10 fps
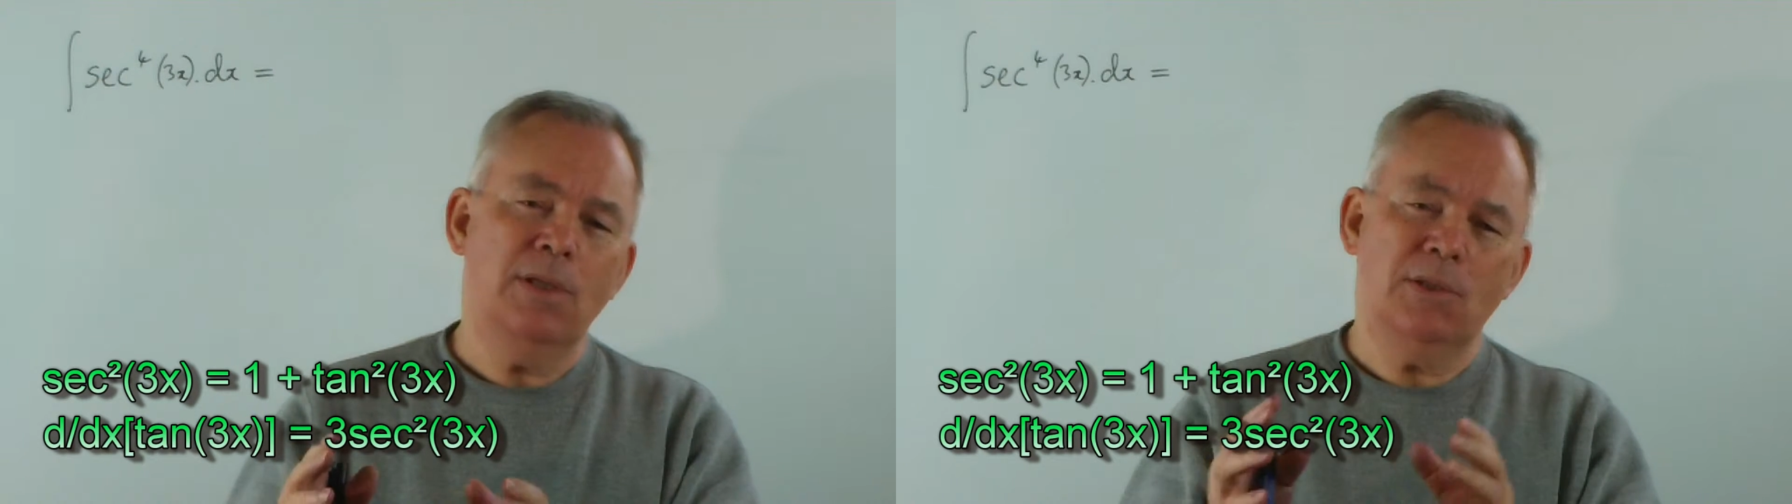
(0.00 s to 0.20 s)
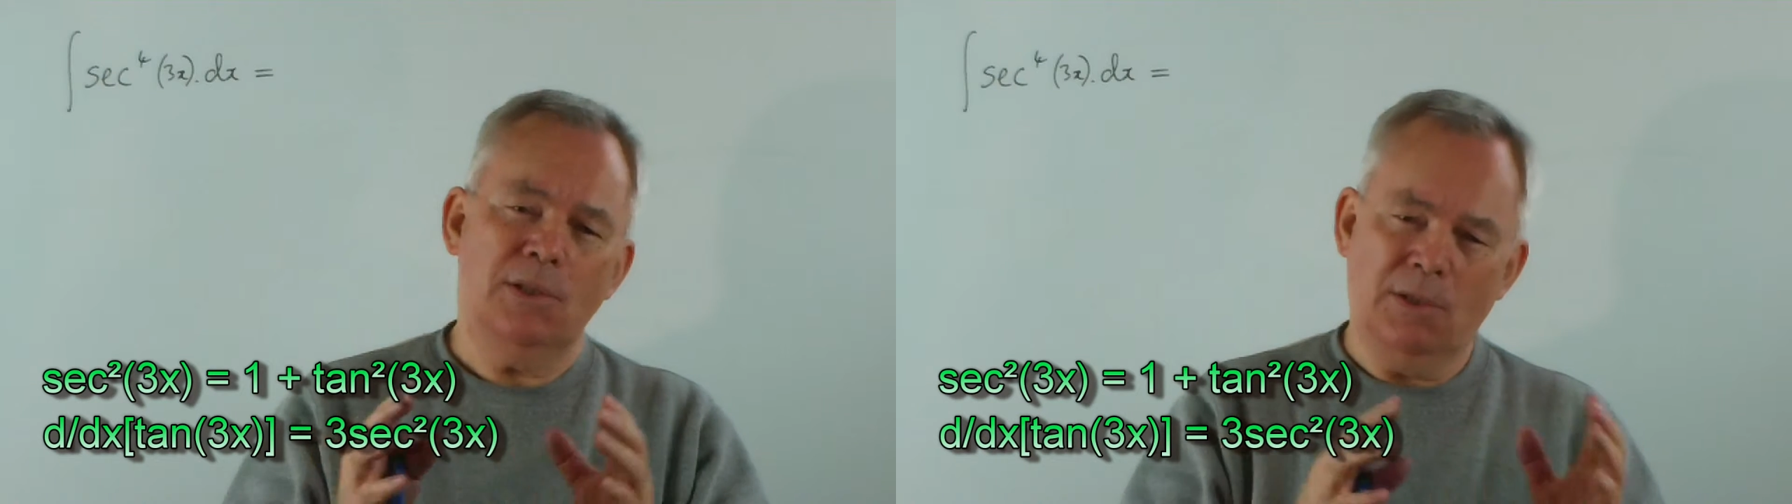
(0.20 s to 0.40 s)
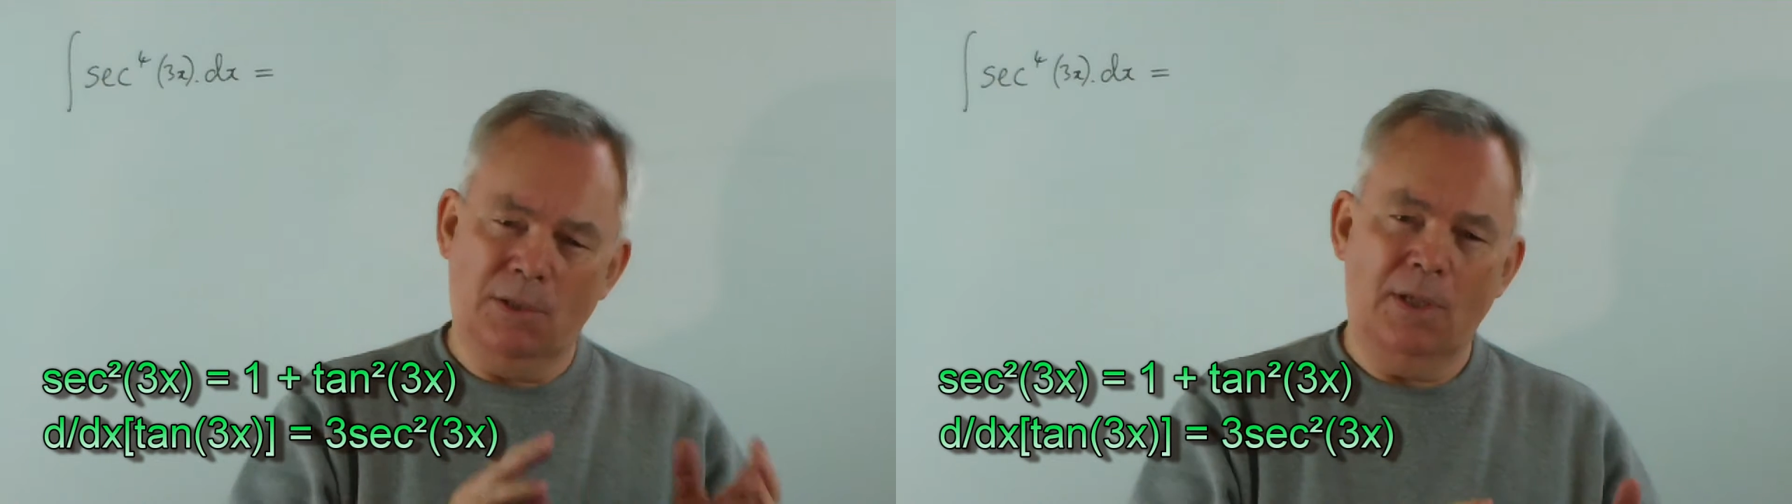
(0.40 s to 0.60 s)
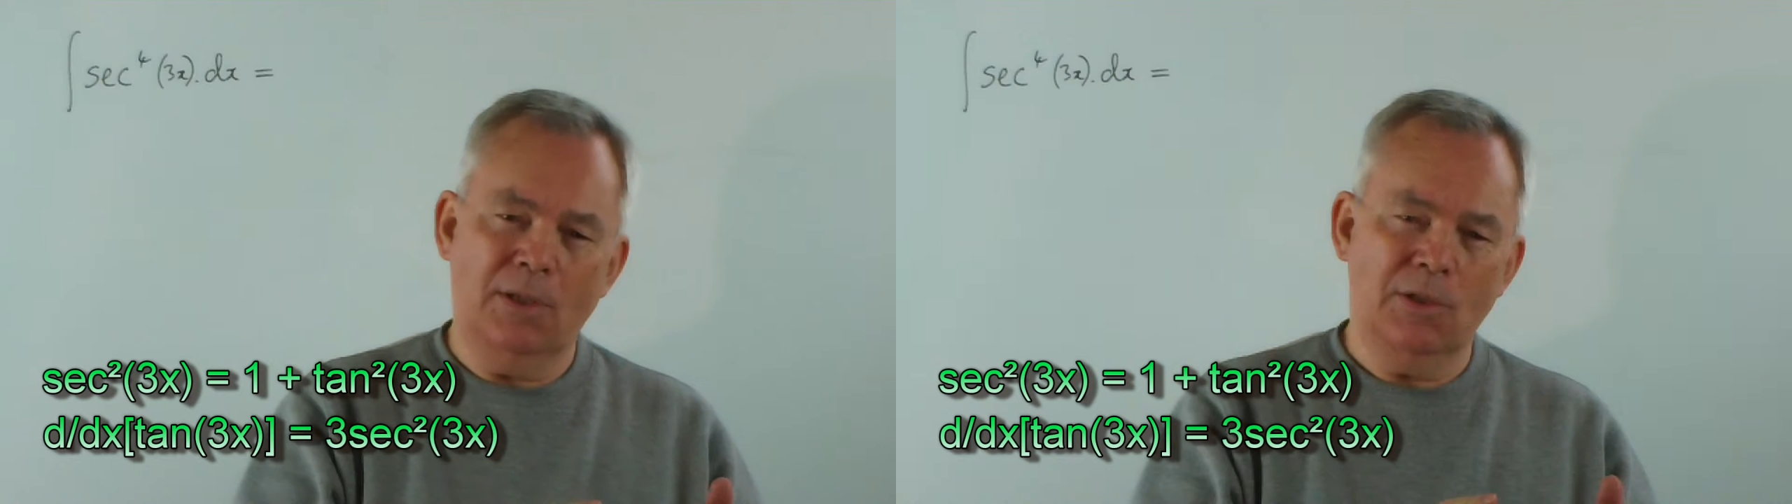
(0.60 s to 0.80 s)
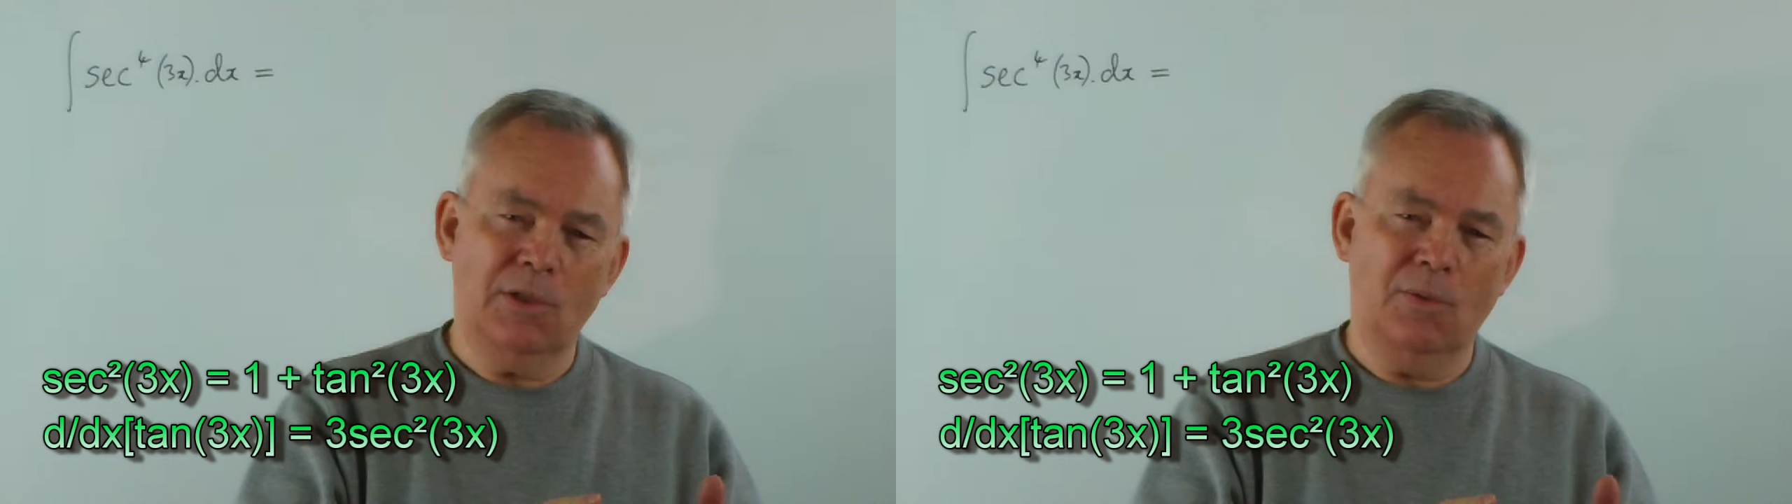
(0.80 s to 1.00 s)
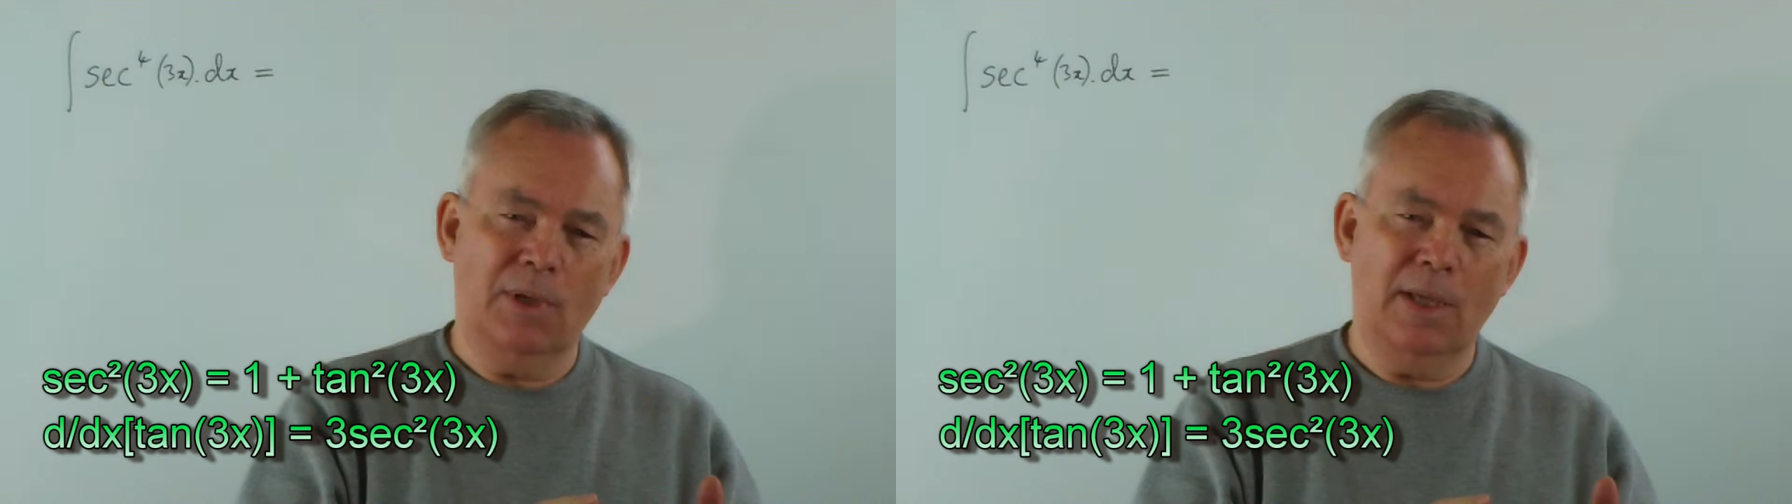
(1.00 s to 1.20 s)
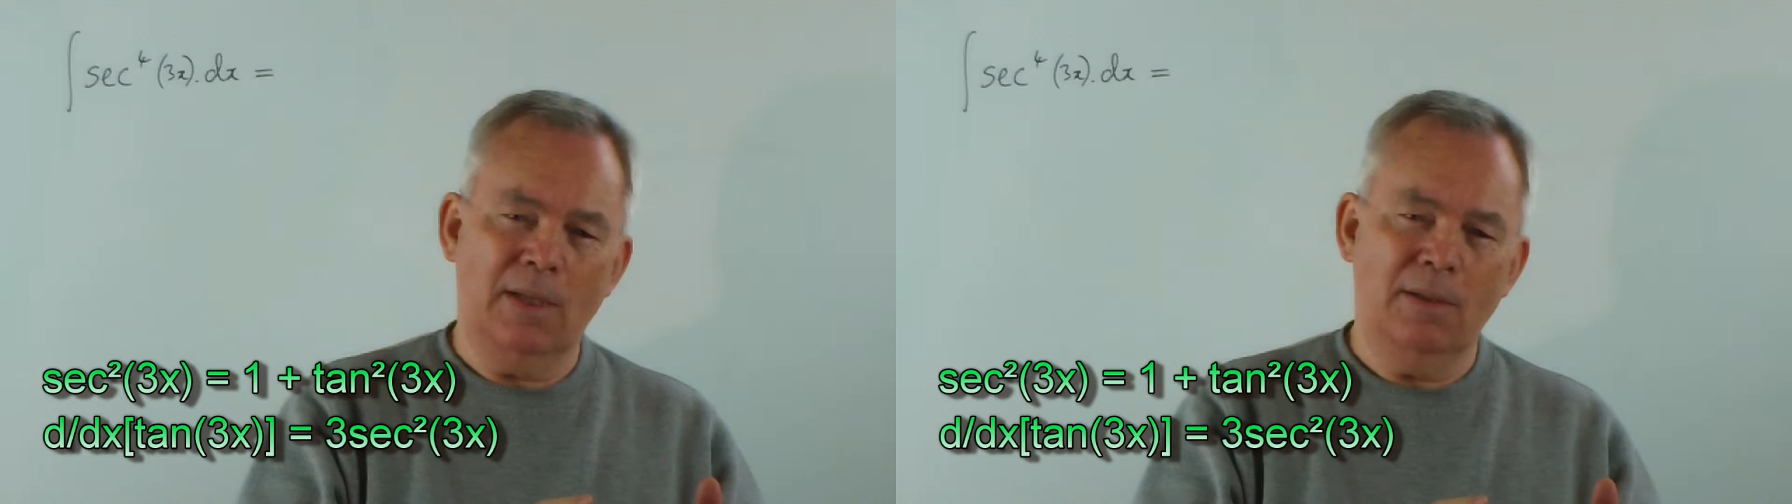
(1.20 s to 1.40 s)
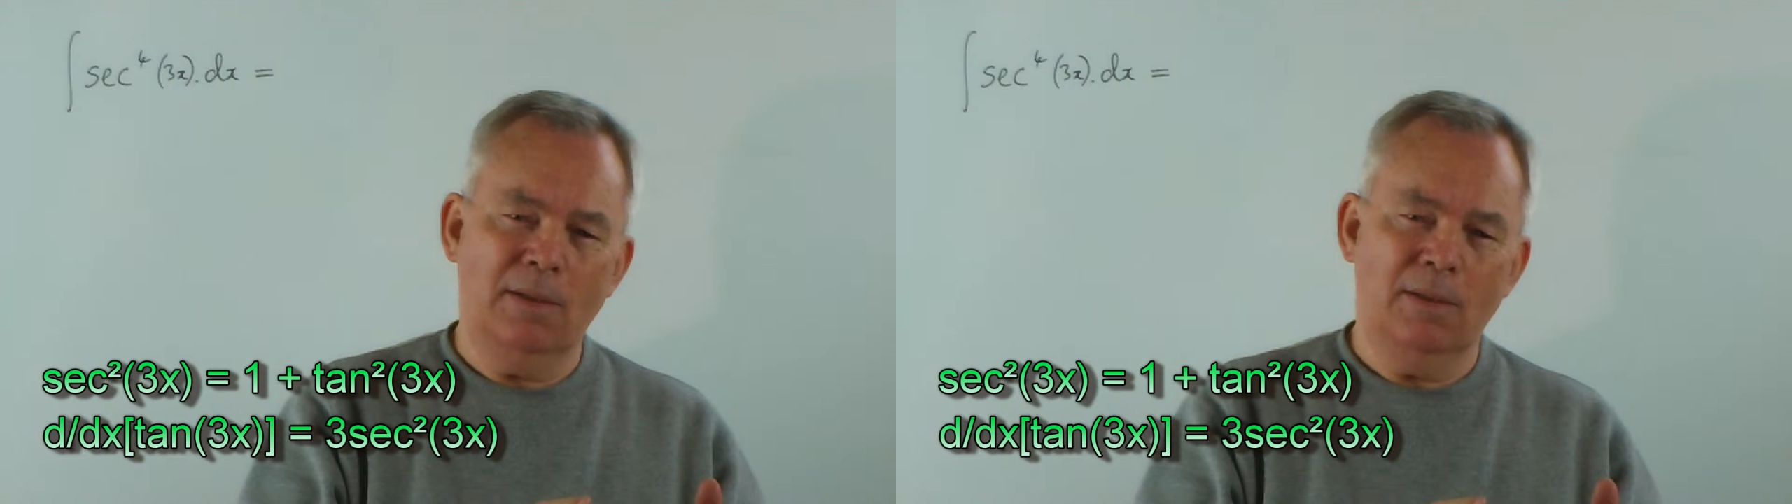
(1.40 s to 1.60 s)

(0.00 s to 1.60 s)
is the secant squared,